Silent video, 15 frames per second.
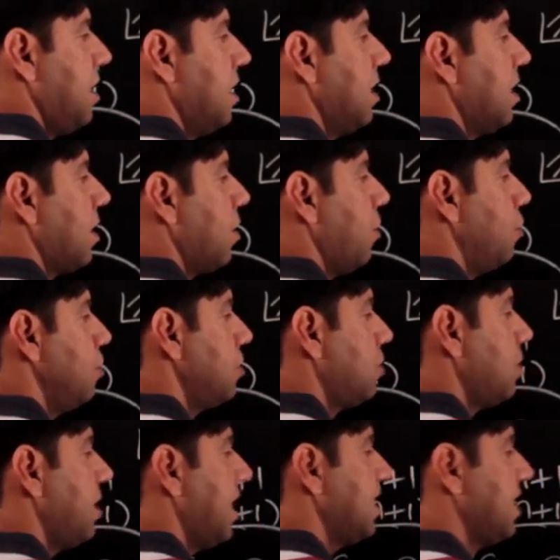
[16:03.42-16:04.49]
Here
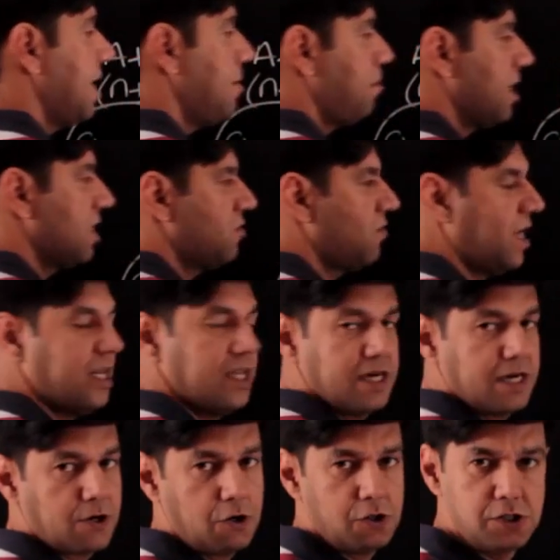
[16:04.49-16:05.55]
also there is n plus 1,
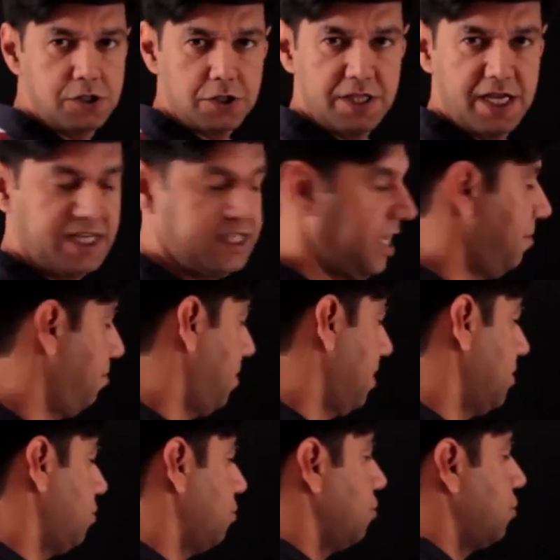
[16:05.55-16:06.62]
here also there is n
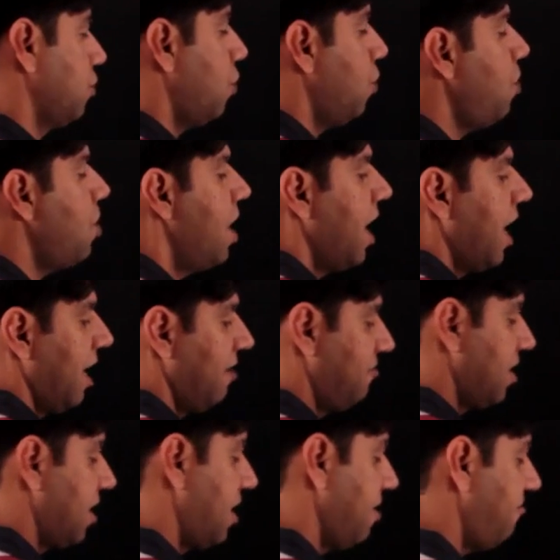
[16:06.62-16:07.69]
plus 2. So,
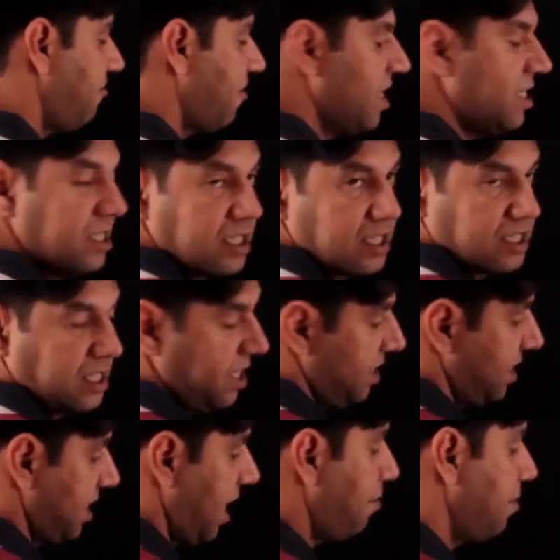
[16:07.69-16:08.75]
if the difference,
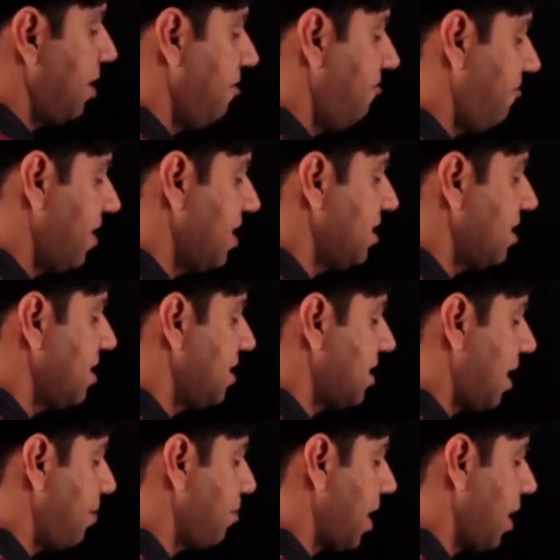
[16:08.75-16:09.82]
the sum, difference
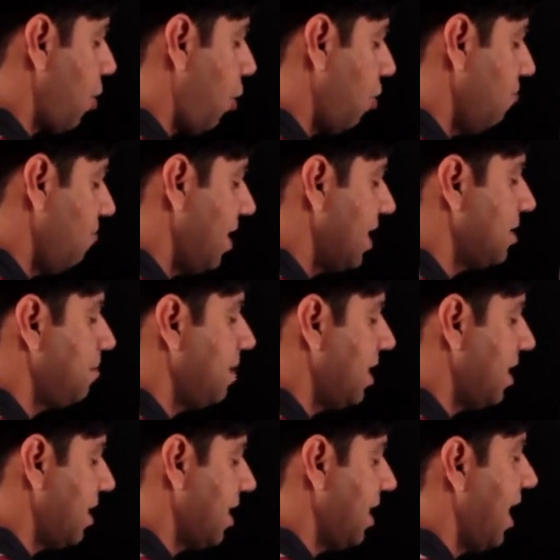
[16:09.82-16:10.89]
in sum can always
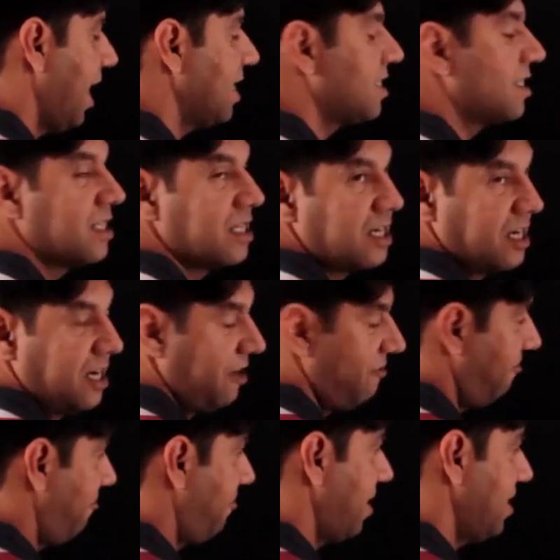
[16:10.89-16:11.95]
be written as the
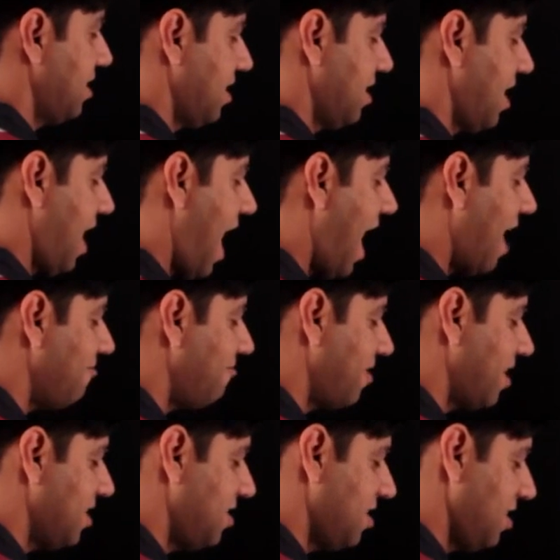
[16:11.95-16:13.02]
difference in the
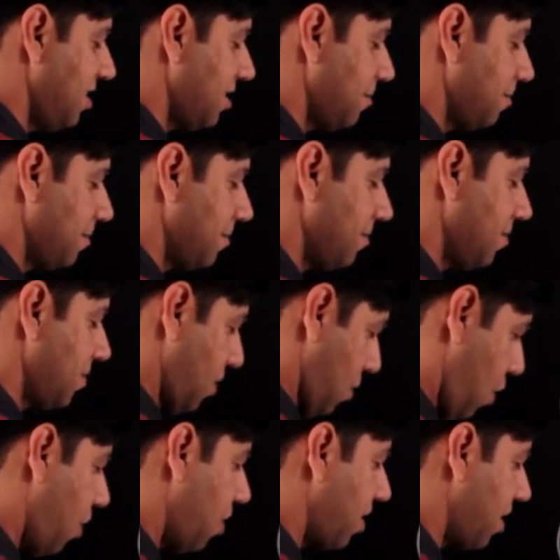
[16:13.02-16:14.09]
averages,
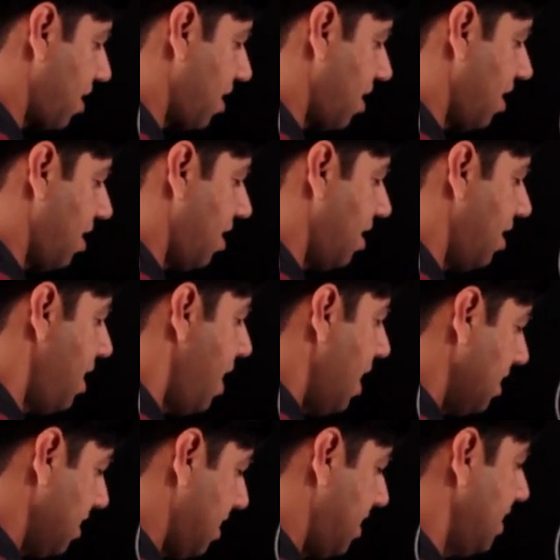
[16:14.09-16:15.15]
or
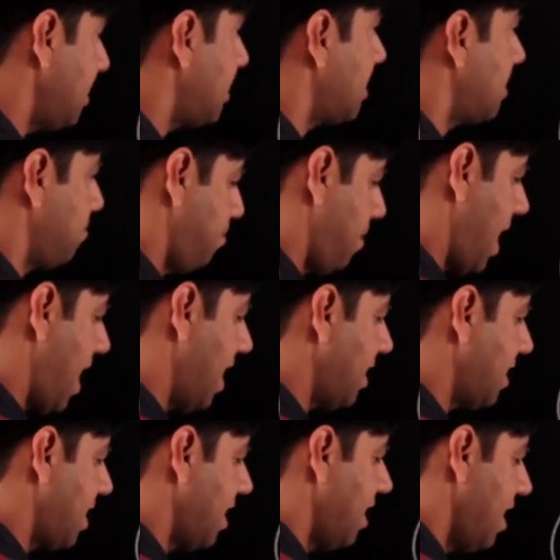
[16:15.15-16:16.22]
this
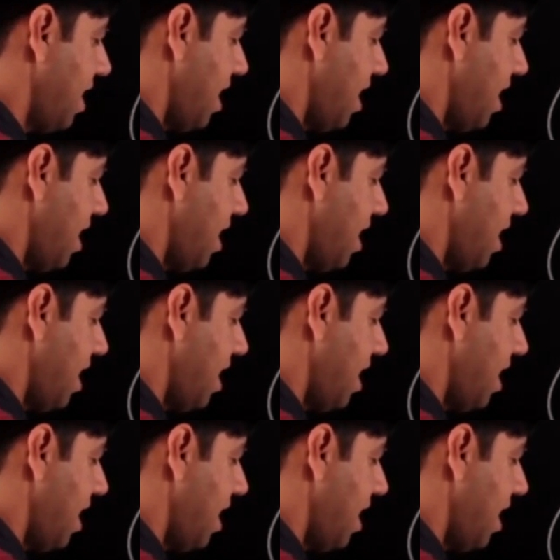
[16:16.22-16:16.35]
part,